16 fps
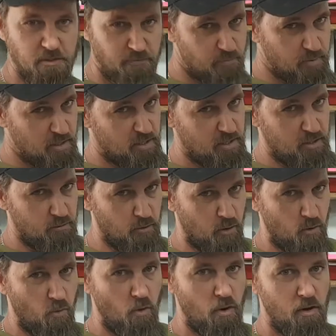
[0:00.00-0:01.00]
of bee
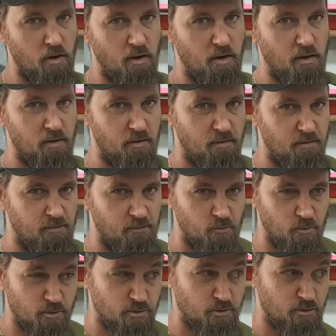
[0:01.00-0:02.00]
require
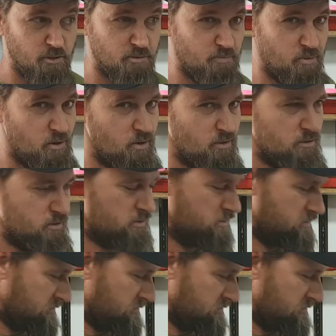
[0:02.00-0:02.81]
what size box?